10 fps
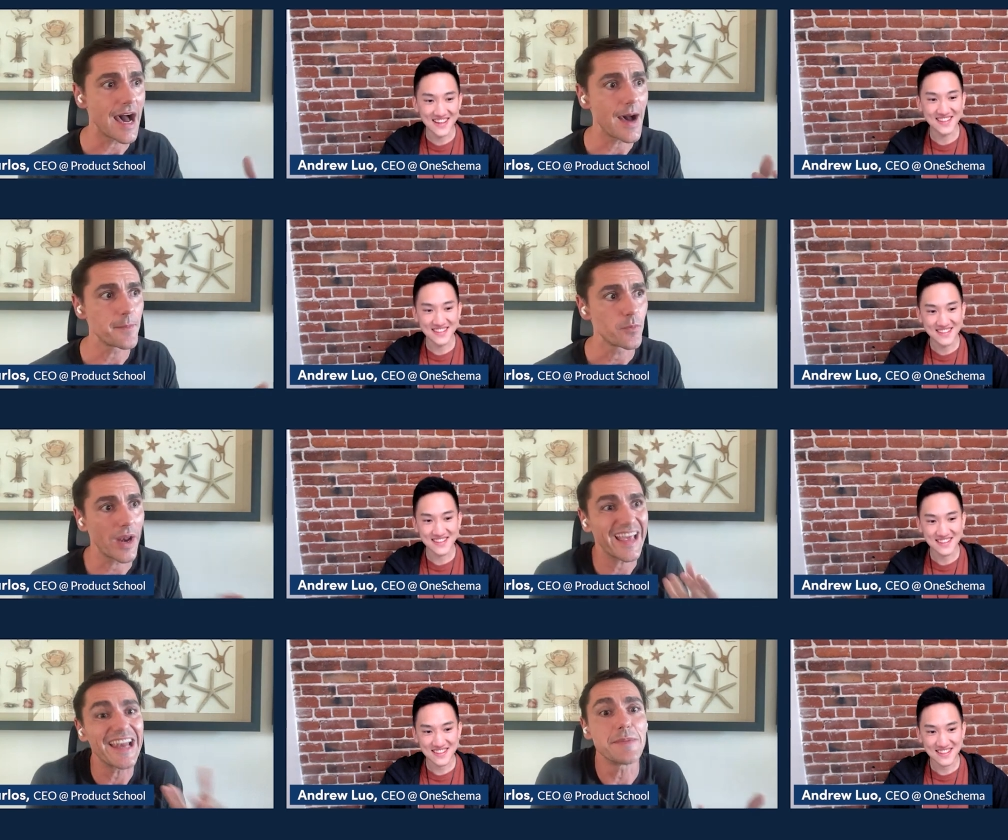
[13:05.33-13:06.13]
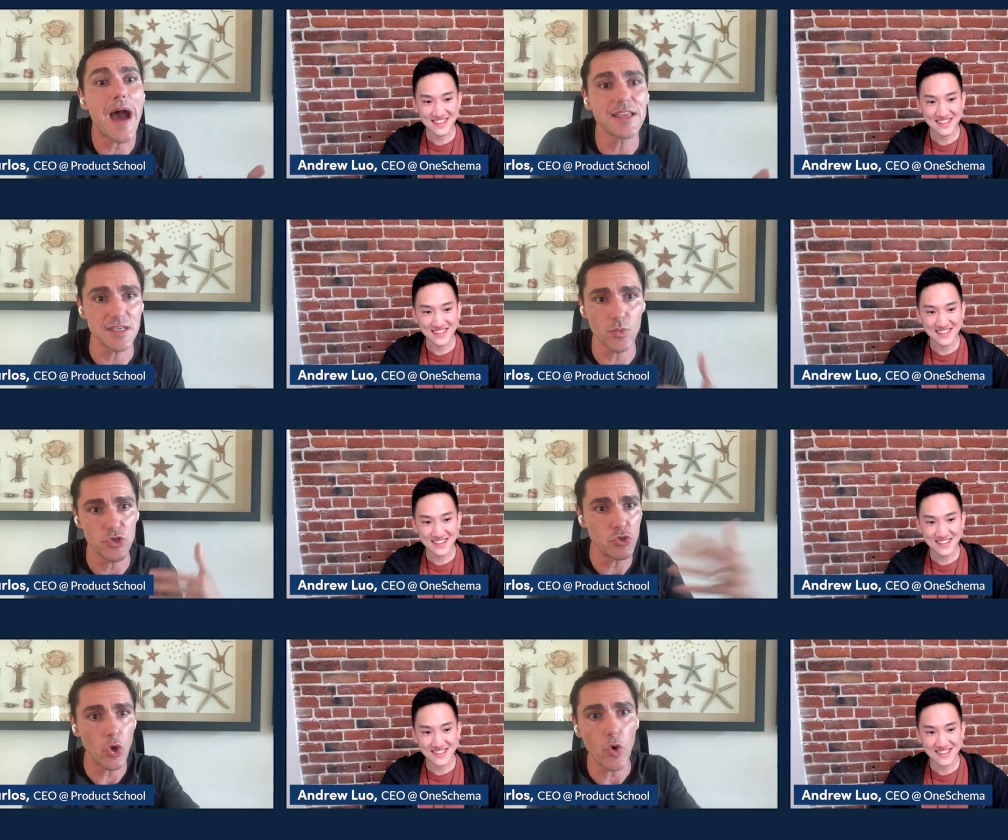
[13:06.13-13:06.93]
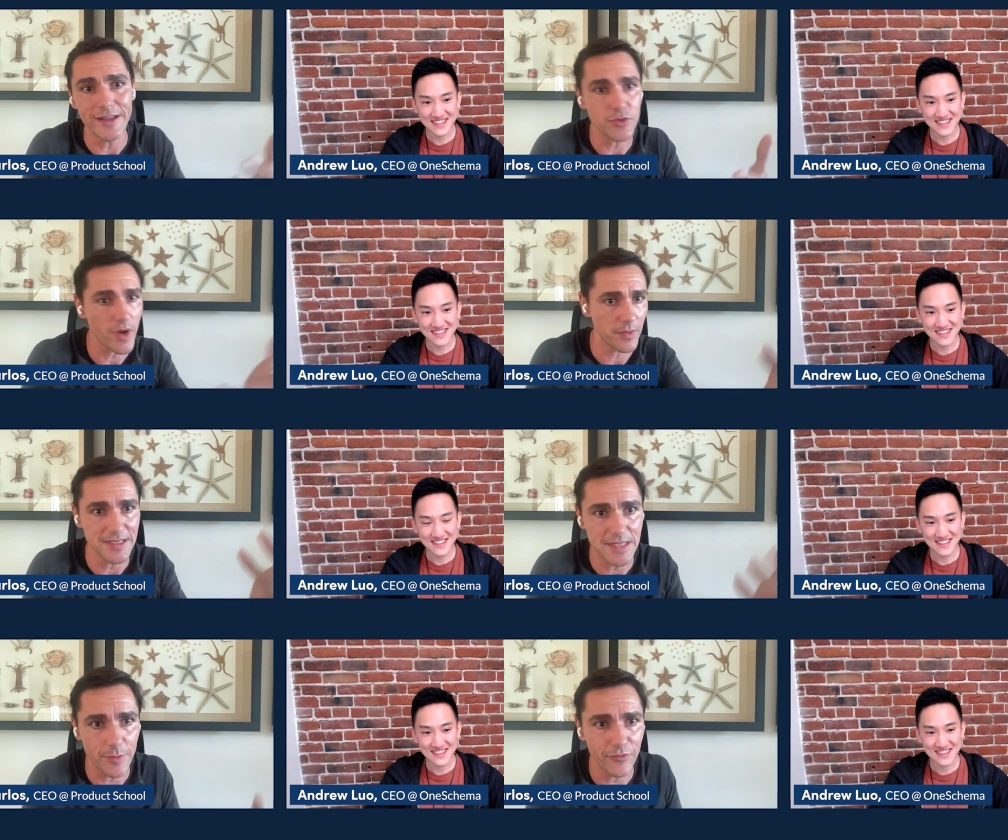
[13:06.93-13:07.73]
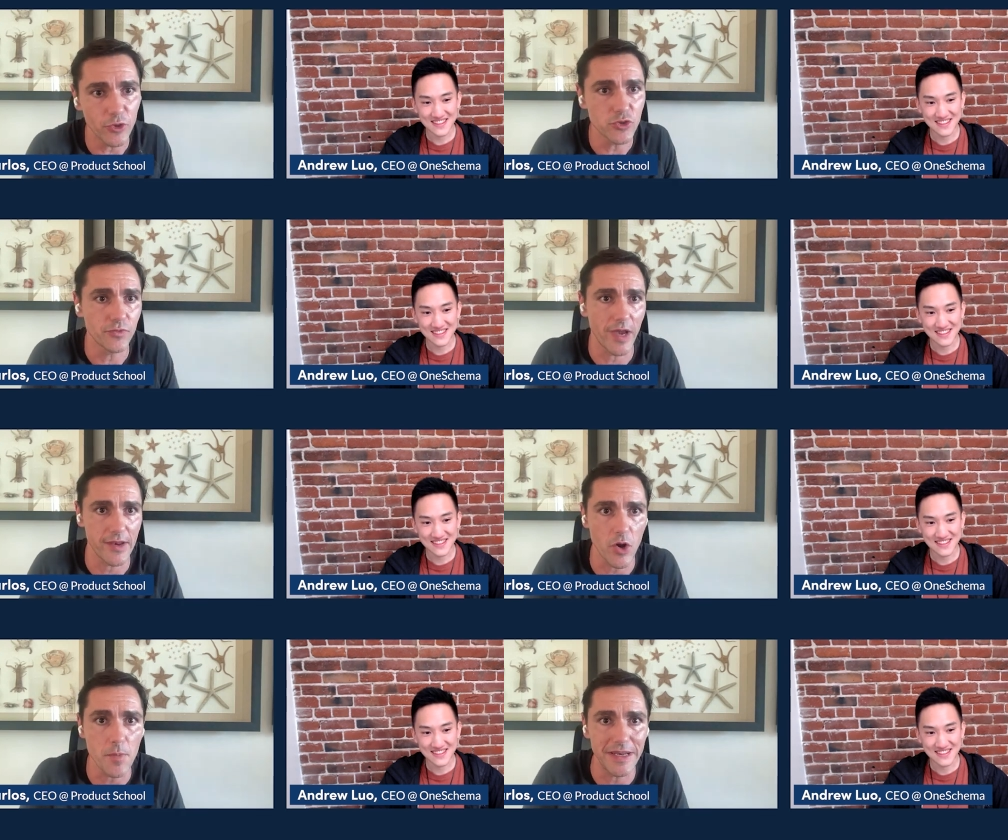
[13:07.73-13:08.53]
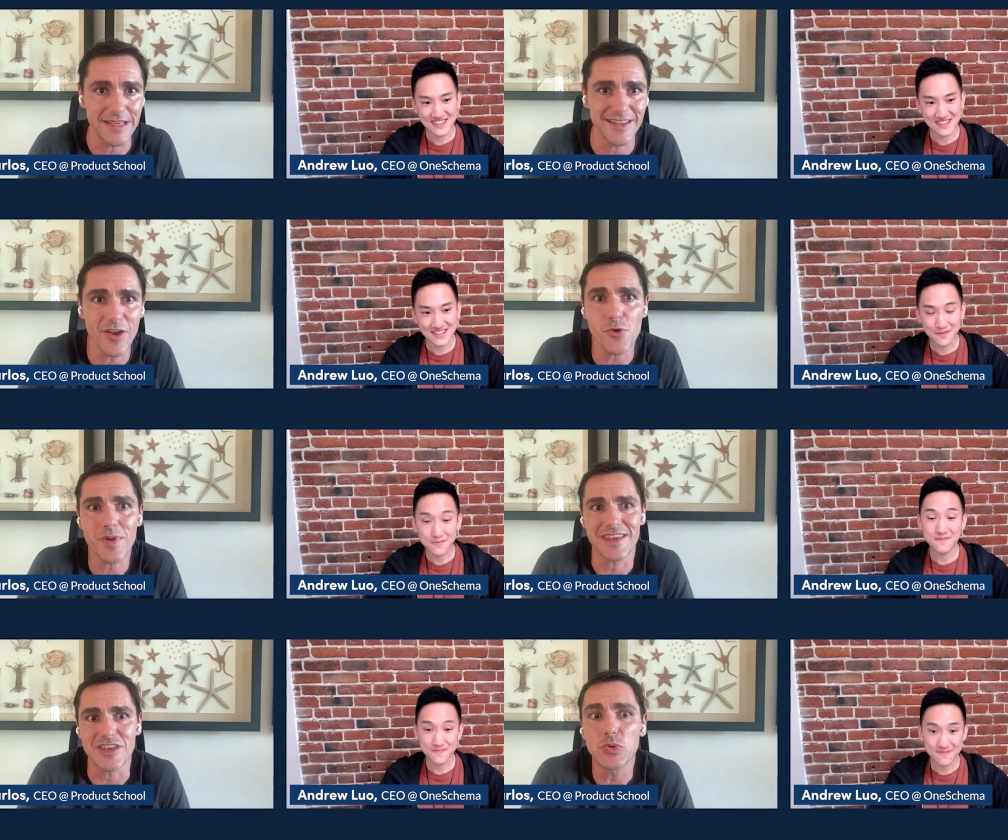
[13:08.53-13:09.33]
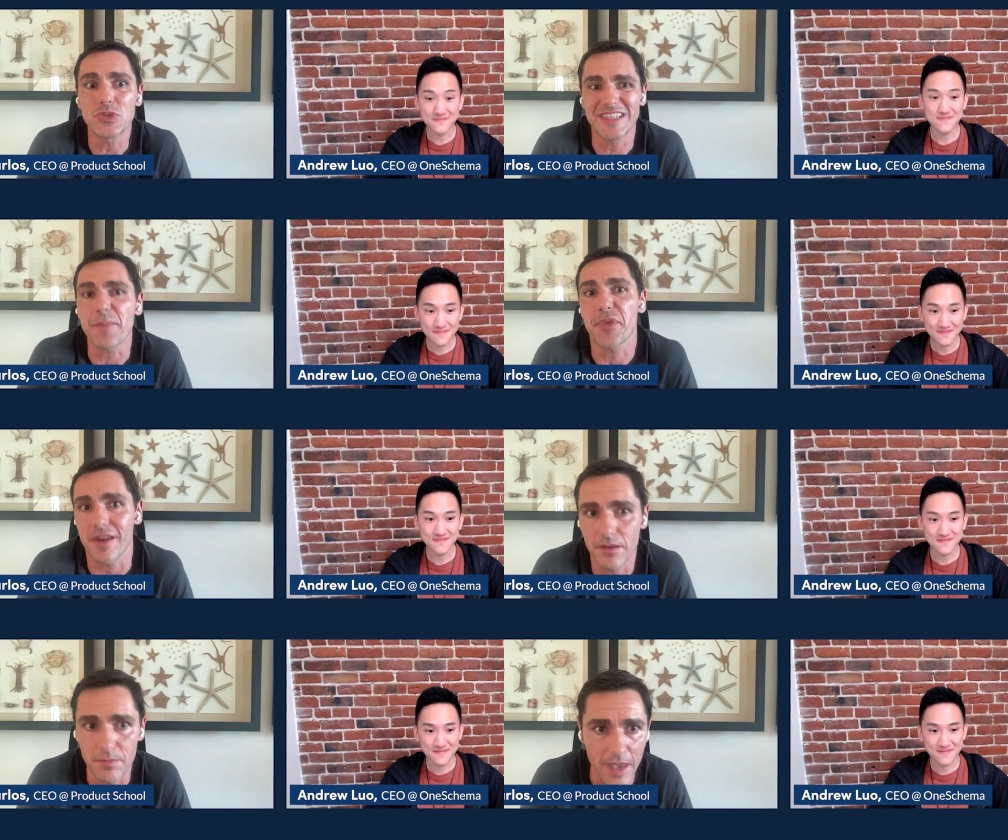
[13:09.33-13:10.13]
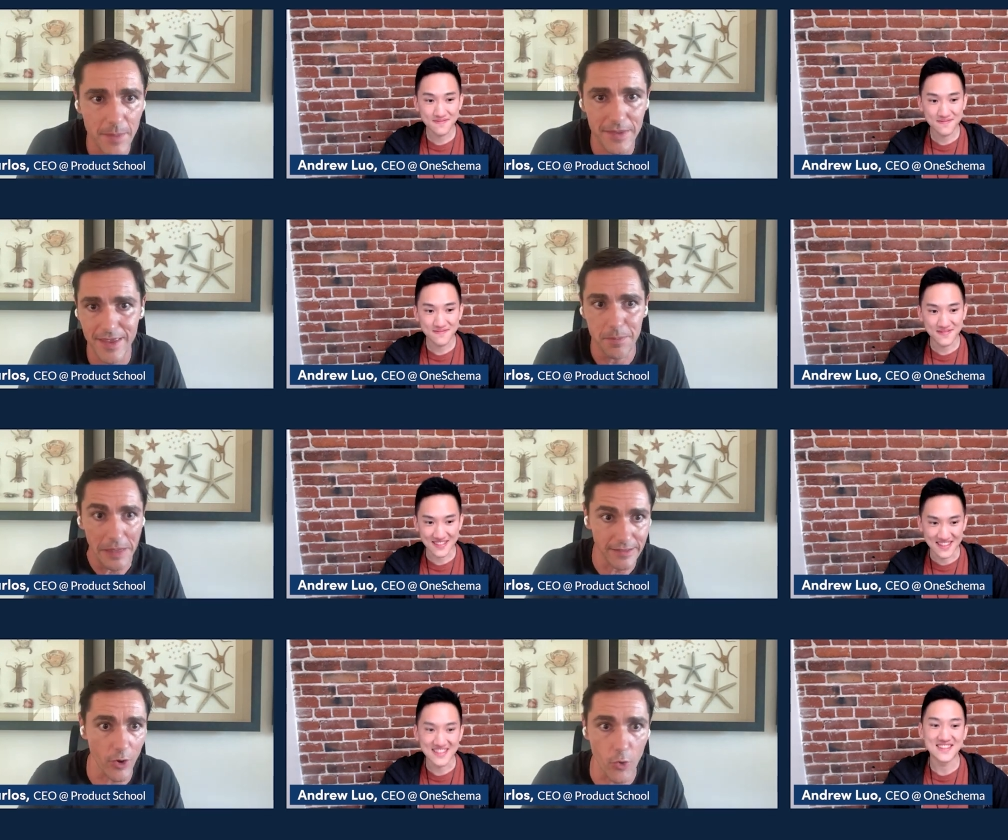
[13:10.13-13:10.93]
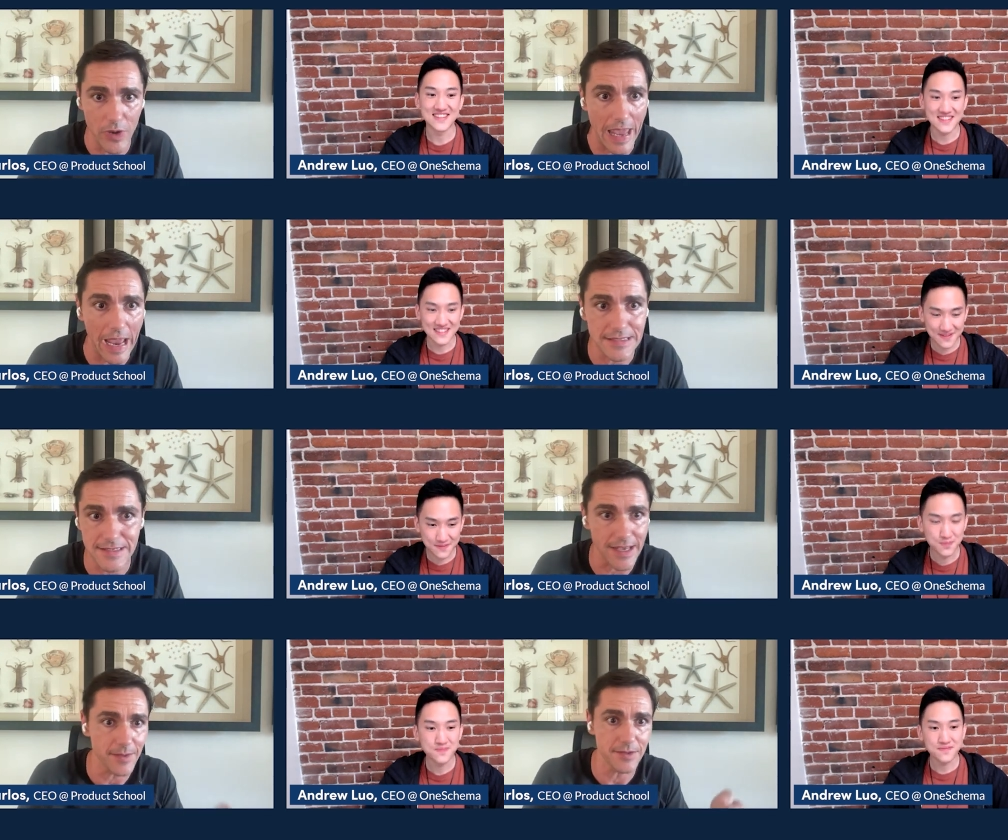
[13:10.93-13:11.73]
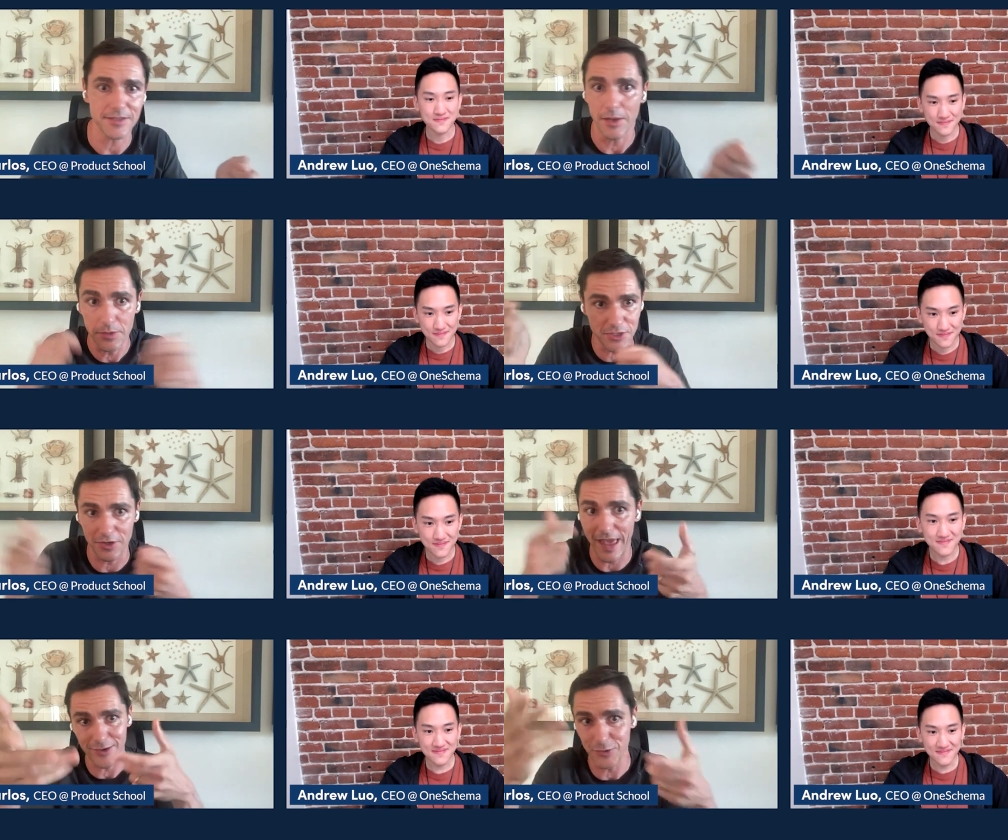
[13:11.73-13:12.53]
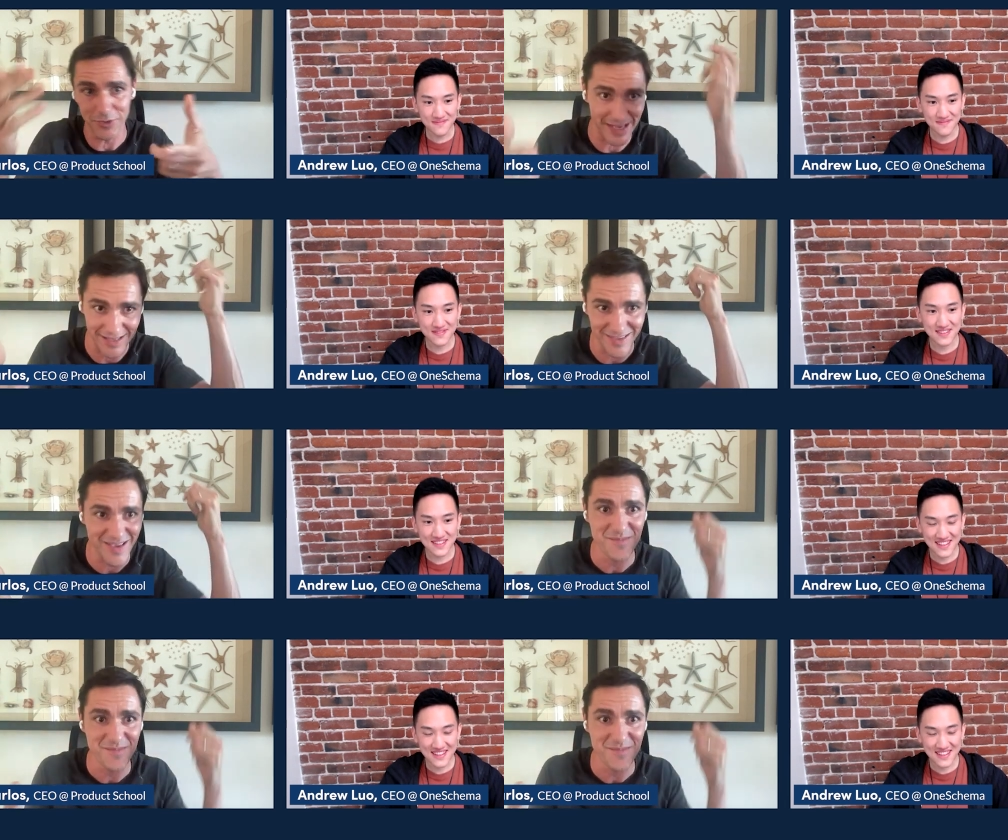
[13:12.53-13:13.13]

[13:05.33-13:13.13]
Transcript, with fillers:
Speaker 1: Mm. Um, I can imagine when you go and interact with this type of Fortune 500 companies, they already use something. Maybe they built their own legacy solution like you did